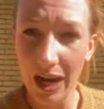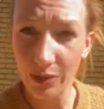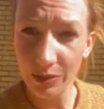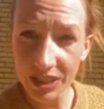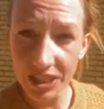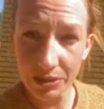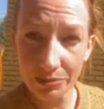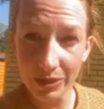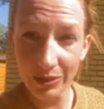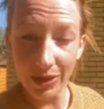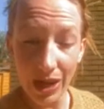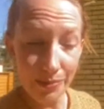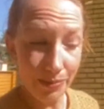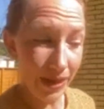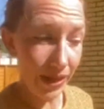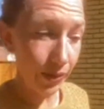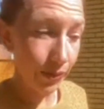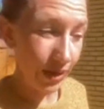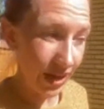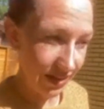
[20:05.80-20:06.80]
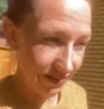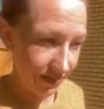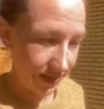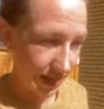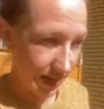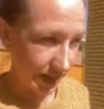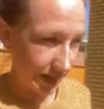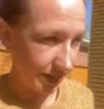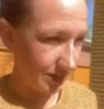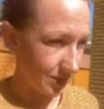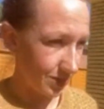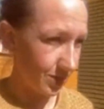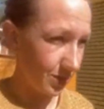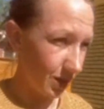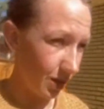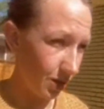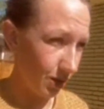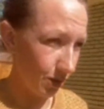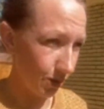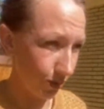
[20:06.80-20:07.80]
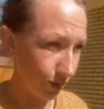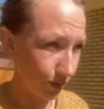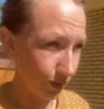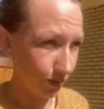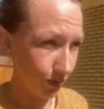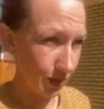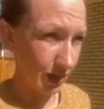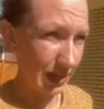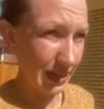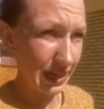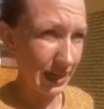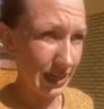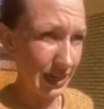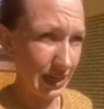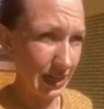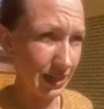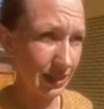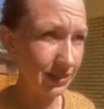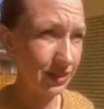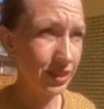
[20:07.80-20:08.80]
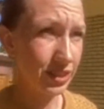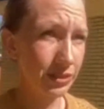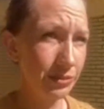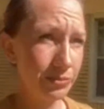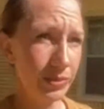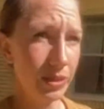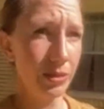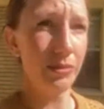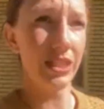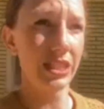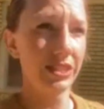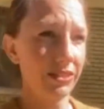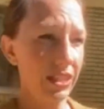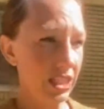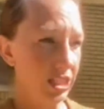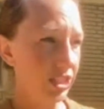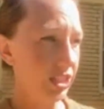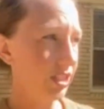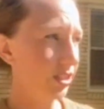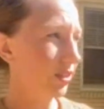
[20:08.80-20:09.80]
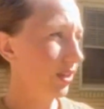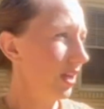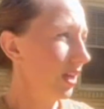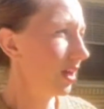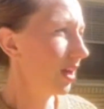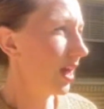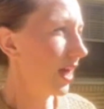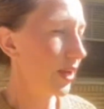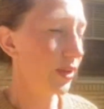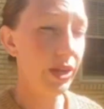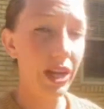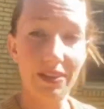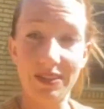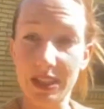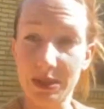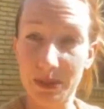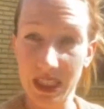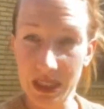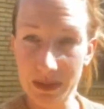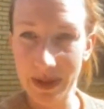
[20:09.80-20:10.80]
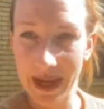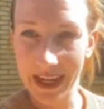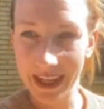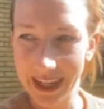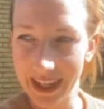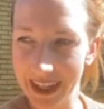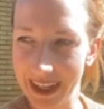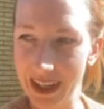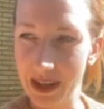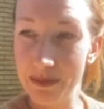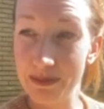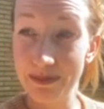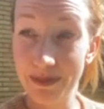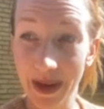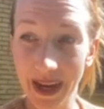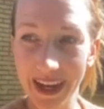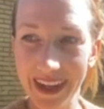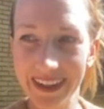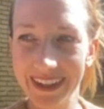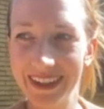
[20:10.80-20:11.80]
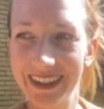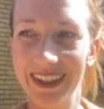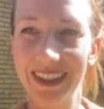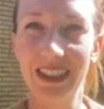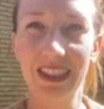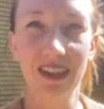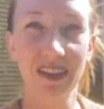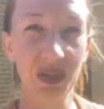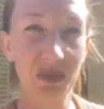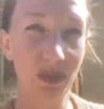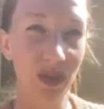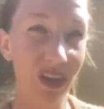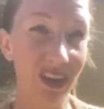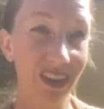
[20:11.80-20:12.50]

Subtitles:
right, we should be right by the Wi-Fi, so shouldn't be much of an issue. I don't have as much back here, but it's a little more